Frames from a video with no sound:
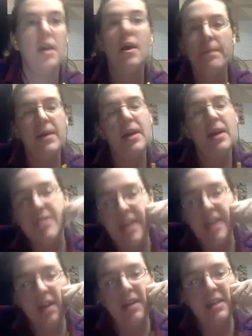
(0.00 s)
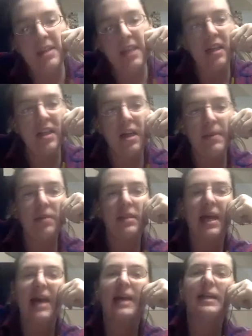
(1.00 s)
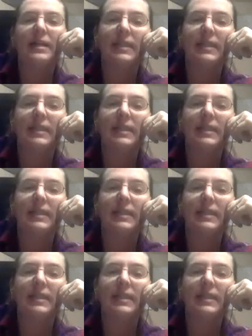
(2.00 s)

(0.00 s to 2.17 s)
But are they going to say anything about that?